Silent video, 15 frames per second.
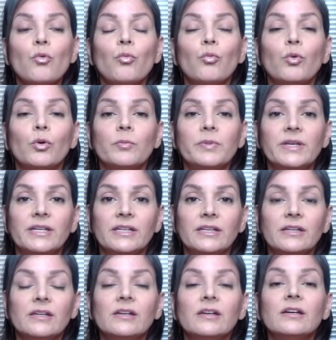will
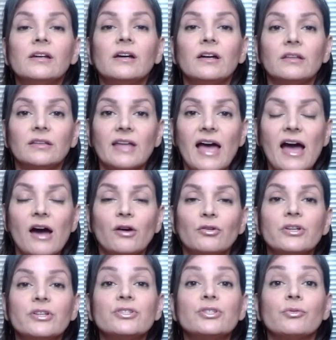be
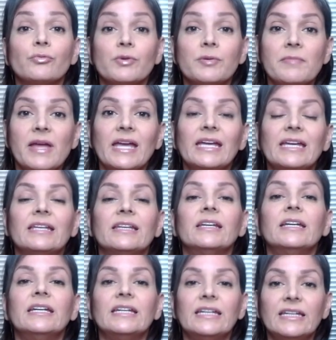allowed to remain
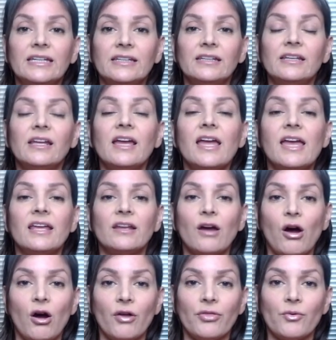in and
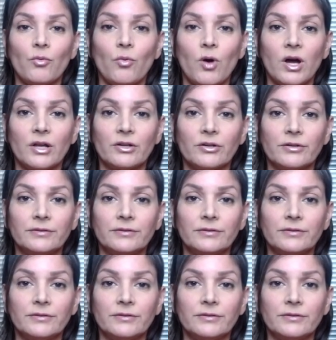on the water.